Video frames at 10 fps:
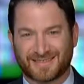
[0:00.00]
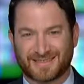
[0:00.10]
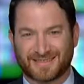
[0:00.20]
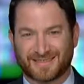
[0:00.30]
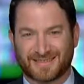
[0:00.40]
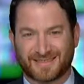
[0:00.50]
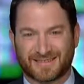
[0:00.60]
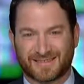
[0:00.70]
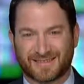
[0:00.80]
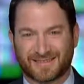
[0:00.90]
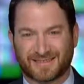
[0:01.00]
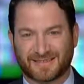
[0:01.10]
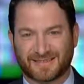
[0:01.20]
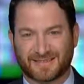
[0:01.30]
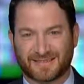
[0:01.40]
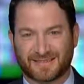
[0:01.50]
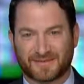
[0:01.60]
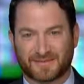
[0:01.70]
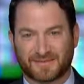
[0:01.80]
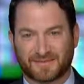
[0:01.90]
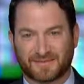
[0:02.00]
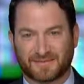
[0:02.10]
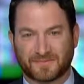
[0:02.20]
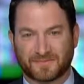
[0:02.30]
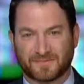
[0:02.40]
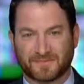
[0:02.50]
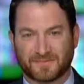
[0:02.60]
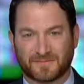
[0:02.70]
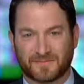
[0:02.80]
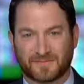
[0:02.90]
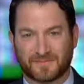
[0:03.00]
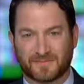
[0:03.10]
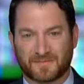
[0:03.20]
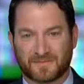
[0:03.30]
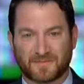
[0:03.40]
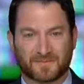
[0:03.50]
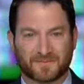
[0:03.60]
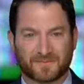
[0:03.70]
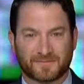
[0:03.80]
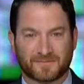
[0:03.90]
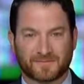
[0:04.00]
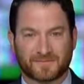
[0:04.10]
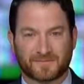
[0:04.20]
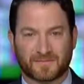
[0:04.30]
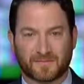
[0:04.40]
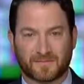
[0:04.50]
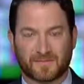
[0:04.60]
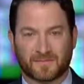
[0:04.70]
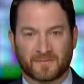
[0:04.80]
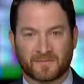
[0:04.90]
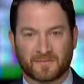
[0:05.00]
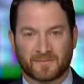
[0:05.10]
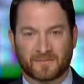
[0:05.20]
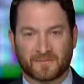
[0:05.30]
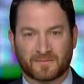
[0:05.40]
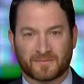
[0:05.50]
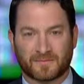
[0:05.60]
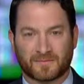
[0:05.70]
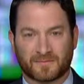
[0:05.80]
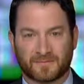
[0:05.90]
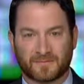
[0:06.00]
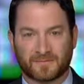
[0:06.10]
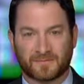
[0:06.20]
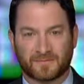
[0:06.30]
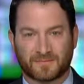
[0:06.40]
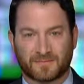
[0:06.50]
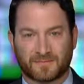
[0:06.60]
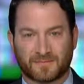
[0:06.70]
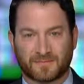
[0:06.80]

[no speech]